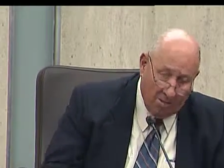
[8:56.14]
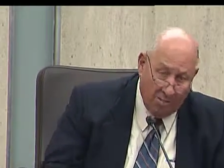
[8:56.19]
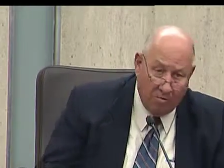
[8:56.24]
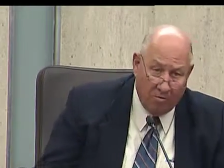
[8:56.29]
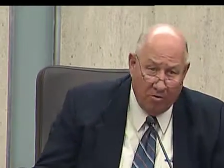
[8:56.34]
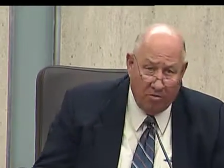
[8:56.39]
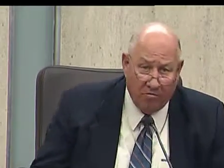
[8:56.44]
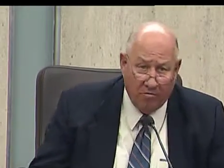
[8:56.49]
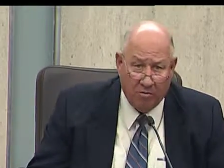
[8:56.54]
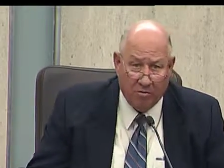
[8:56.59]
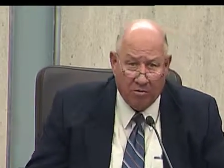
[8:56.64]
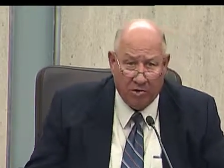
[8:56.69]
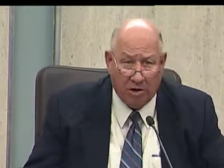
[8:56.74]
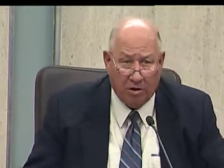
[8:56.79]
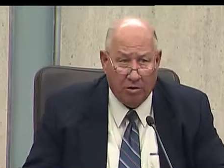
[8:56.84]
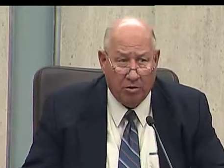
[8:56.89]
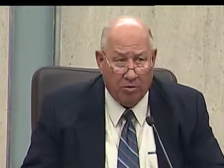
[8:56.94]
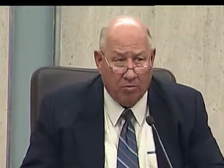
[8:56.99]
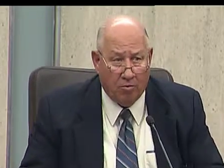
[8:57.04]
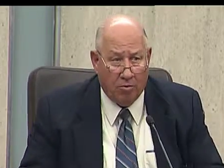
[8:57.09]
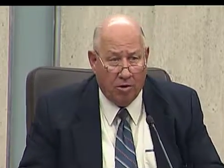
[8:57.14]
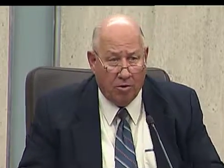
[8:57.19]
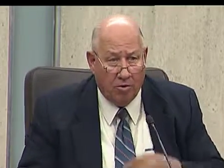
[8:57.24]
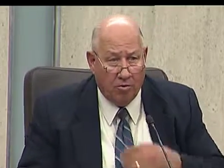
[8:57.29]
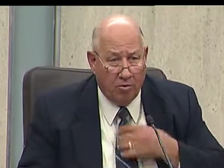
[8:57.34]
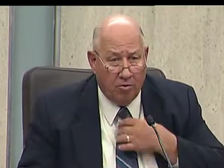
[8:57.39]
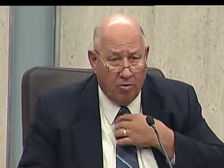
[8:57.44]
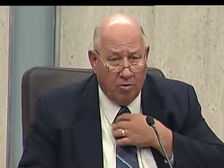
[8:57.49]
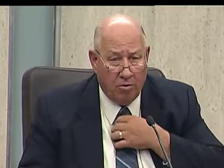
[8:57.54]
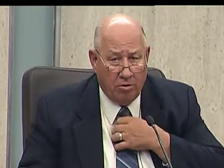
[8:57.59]
Moved and seconded that we
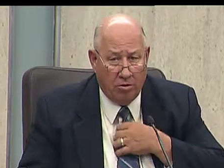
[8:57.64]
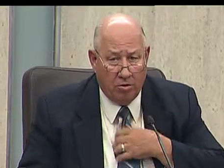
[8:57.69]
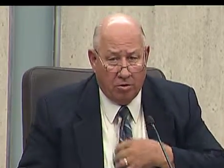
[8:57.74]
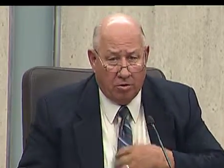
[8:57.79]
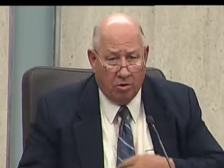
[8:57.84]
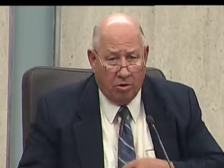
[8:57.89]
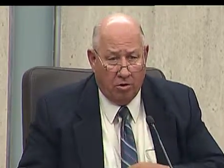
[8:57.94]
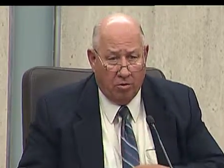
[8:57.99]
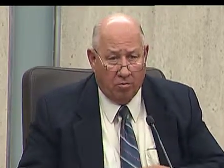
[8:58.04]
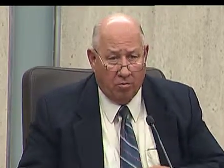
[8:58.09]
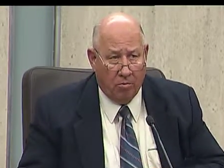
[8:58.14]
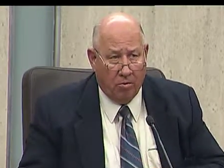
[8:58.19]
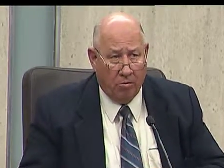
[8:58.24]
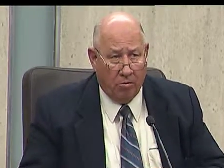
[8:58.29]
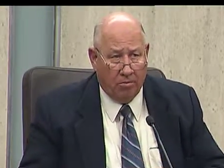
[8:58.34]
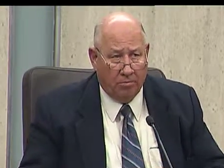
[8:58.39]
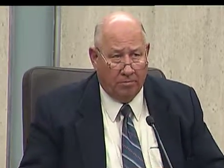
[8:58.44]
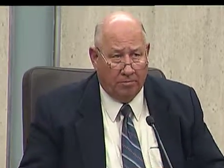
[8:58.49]
adjourn. Call the roll.